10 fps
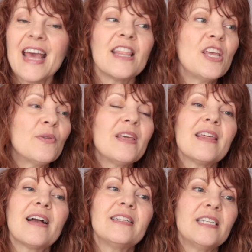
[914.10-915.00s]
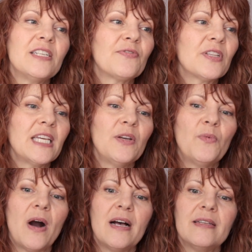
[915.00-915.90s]
The only thing I did differently
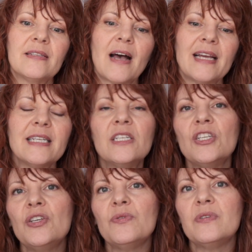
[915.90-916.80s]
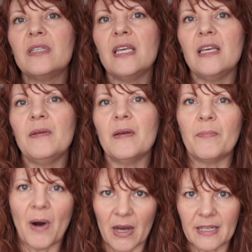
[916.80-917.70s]
was I didn't use the
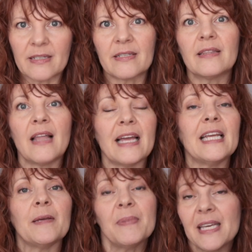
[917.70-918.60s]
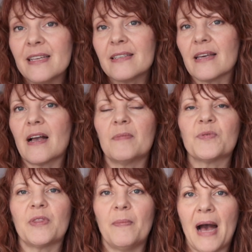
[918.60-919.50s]
bodice lining piece that
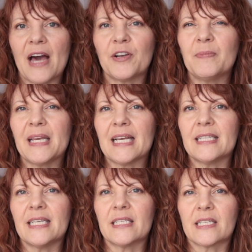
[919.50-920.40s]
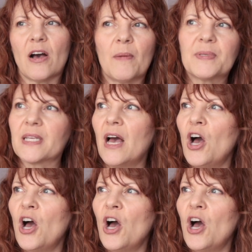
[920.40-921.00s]
comes with the pattern because it stops